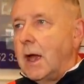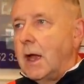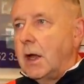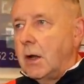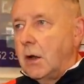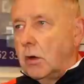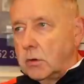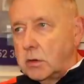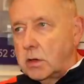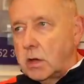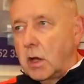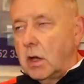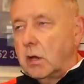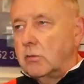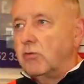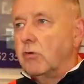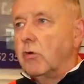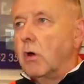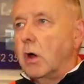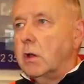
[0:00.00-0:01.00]

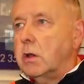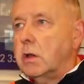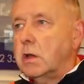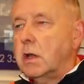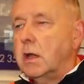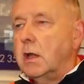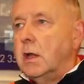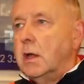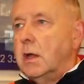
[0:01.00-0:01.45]
alongside Ross,